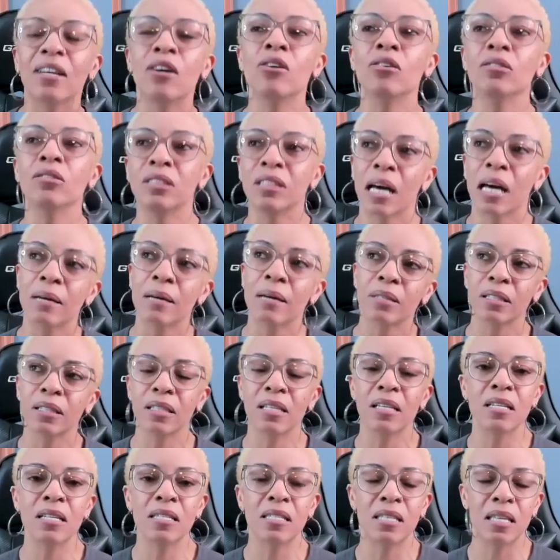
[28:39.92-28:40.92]
those types of
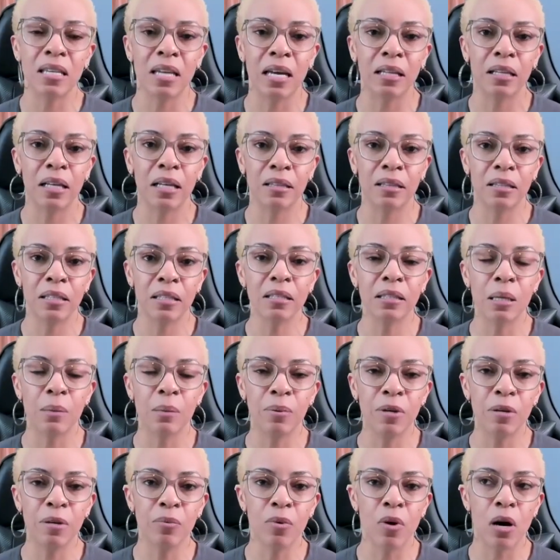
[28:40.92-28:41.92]
things. And I, I, think that
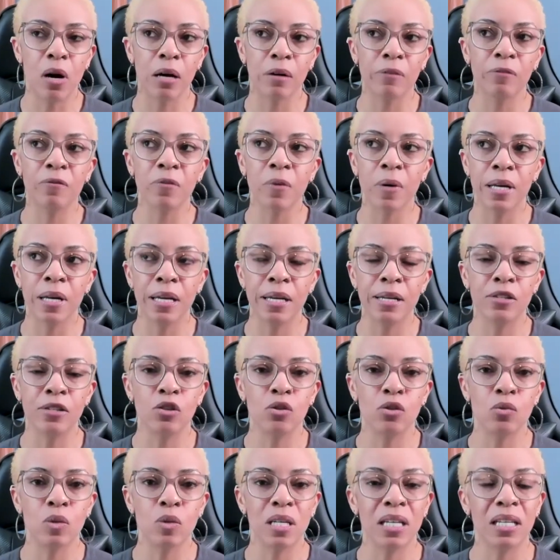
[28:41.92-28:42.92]
people are afraid
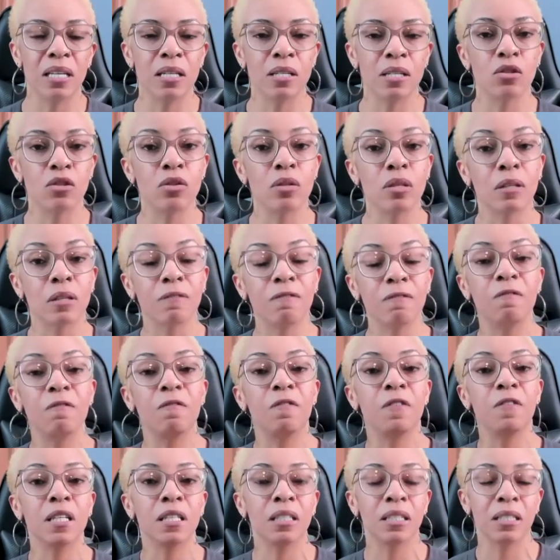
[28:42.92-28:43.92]
to get into the
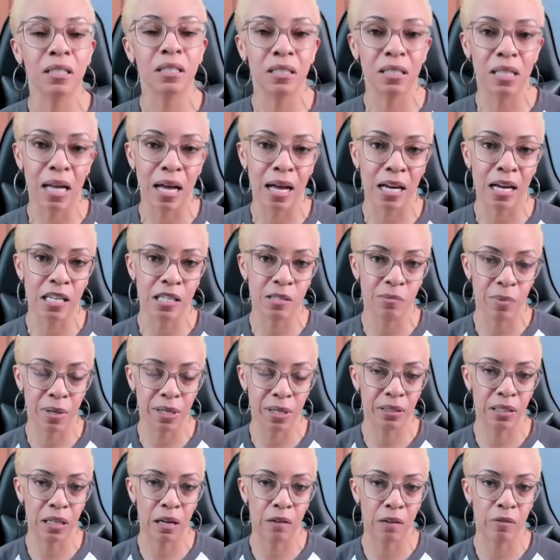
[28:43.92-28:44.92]
feeling
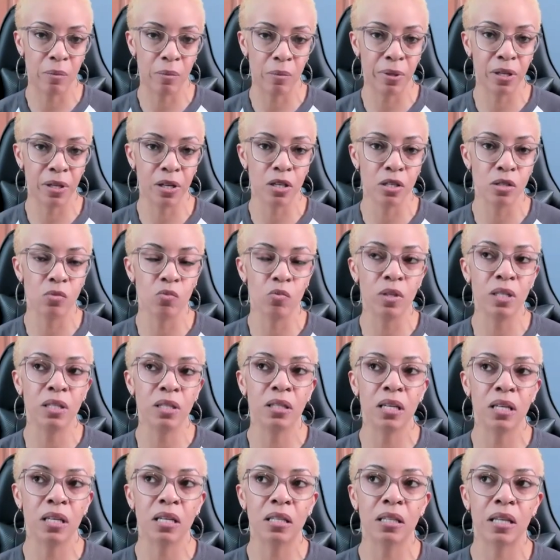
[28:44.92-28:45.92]
aspect of it because we
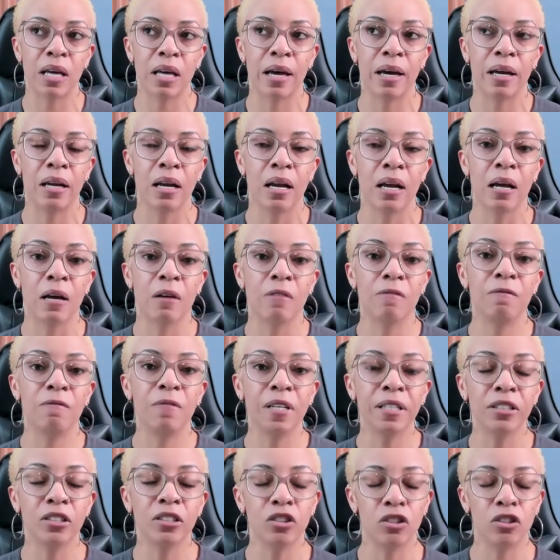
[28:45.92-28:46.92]
think mm-hmm. that
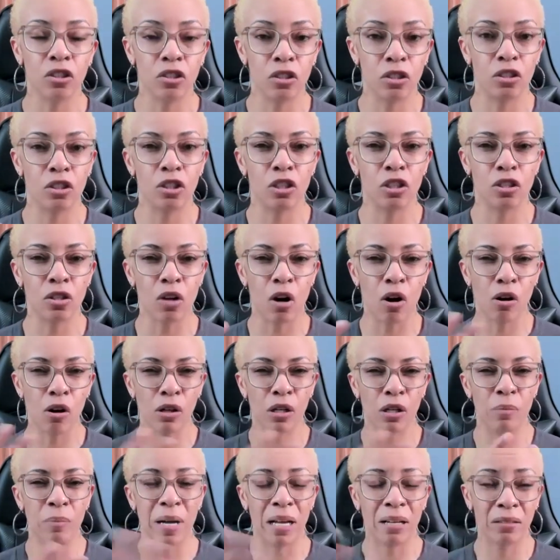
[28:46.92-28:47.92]
fitness is just
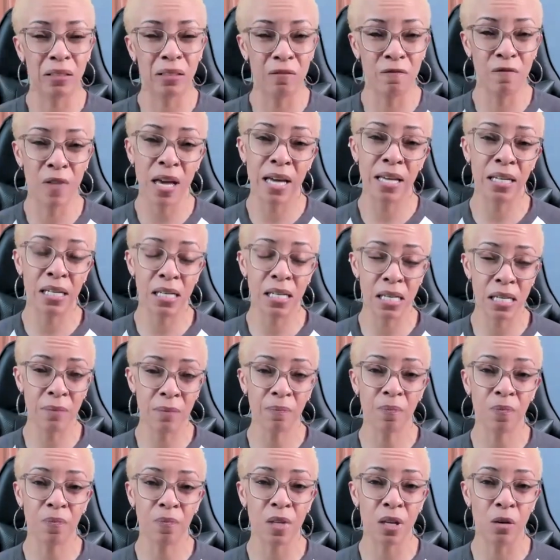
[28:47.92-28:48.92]
all about the vanity
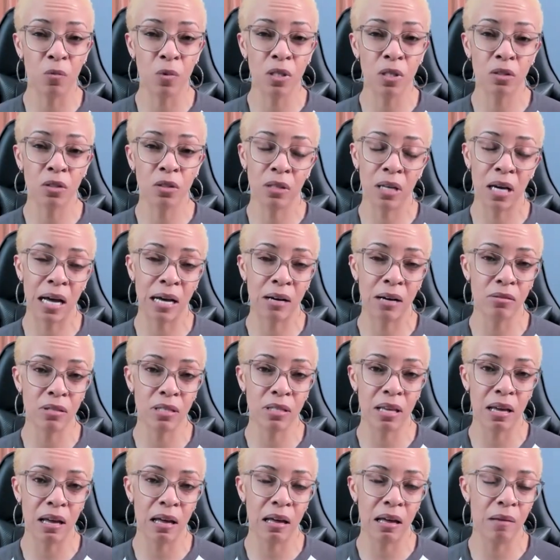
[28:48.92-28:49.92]
and what's on the
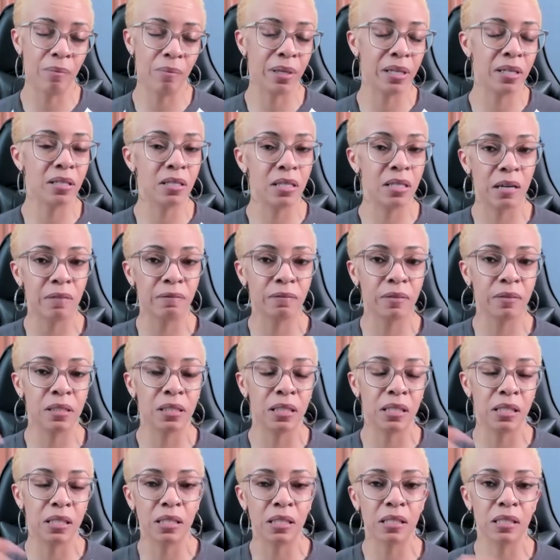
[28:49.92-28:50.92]
outside, but it
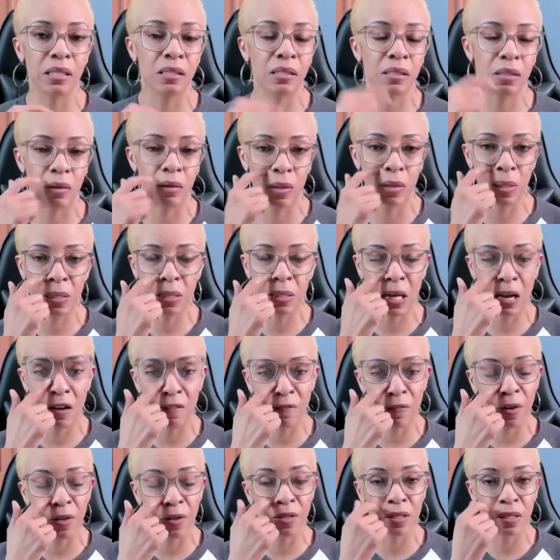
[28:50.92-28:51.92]
definitely mm-hmm. is on the inside
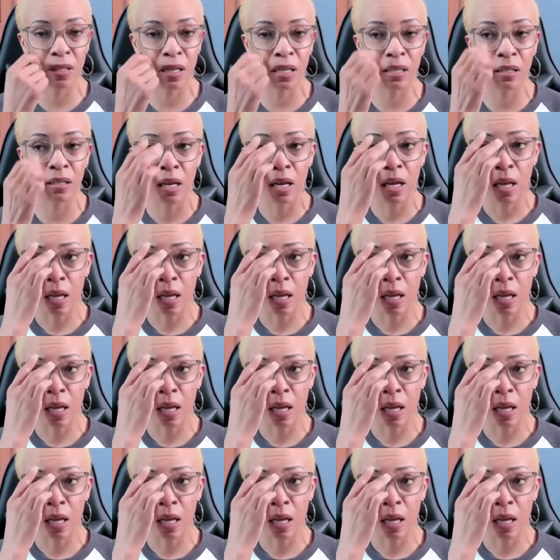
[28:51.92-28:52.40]
first. Now,